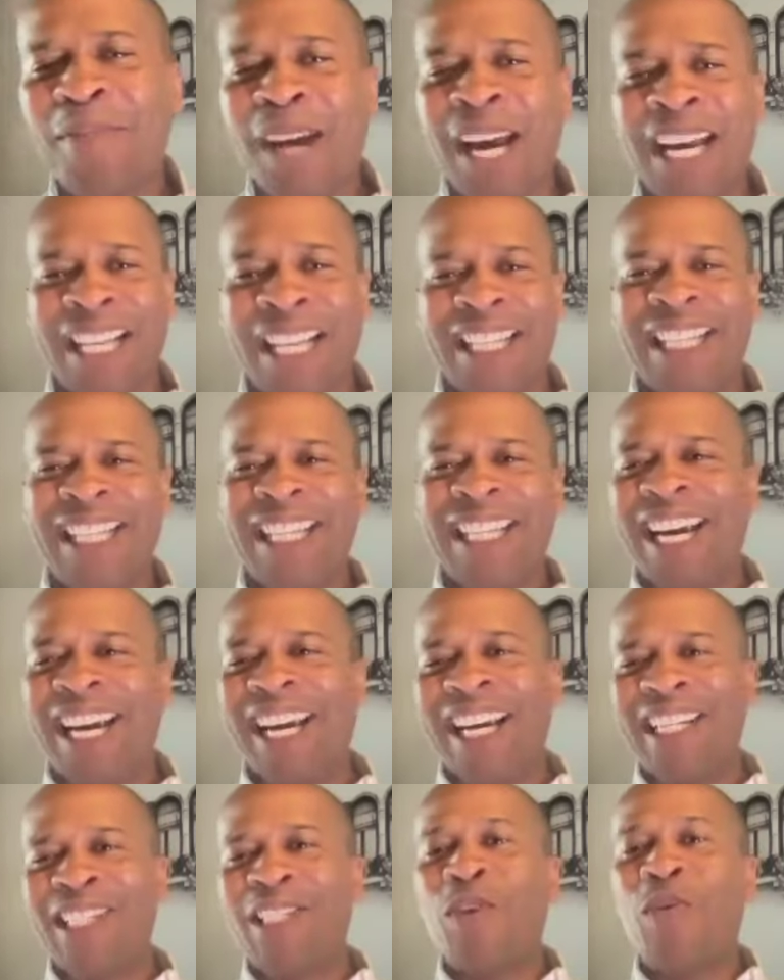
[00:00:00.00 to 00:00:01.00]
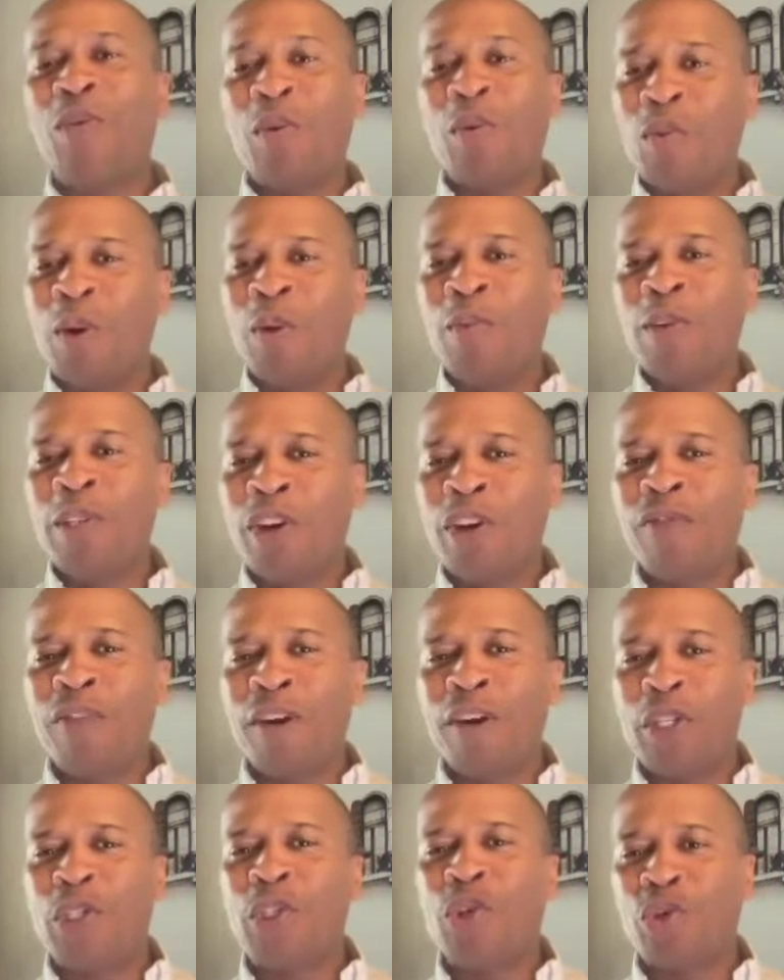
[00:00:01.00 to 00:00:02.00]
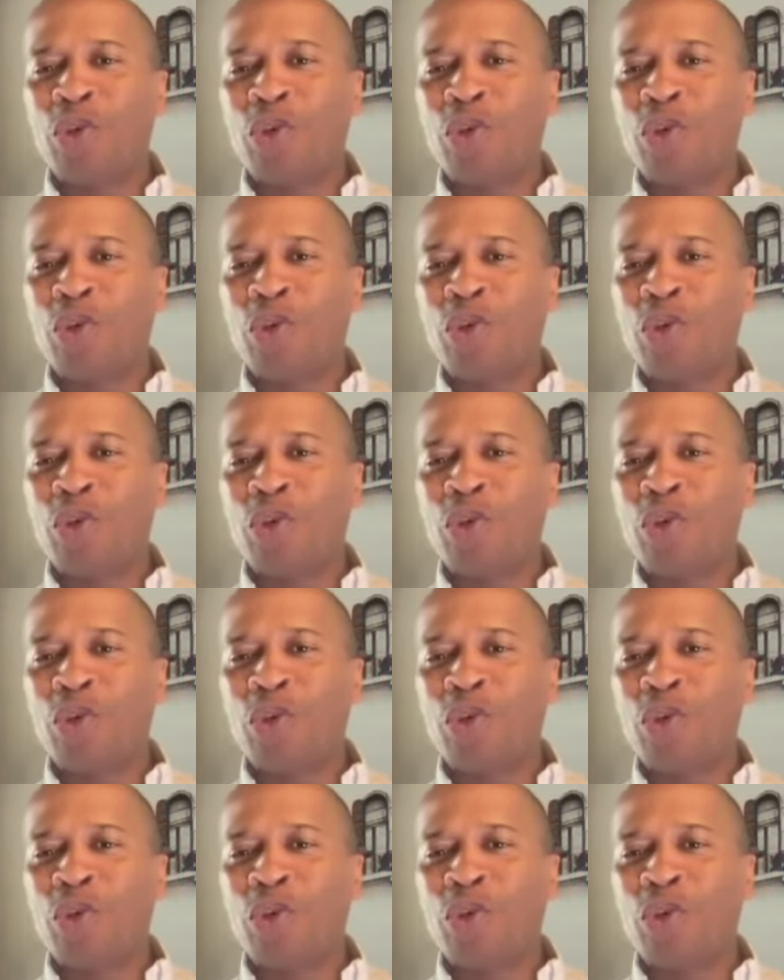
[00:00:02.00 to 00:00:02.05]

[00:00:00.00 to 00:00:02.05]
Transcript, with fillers: Back in the day. So when, when was your first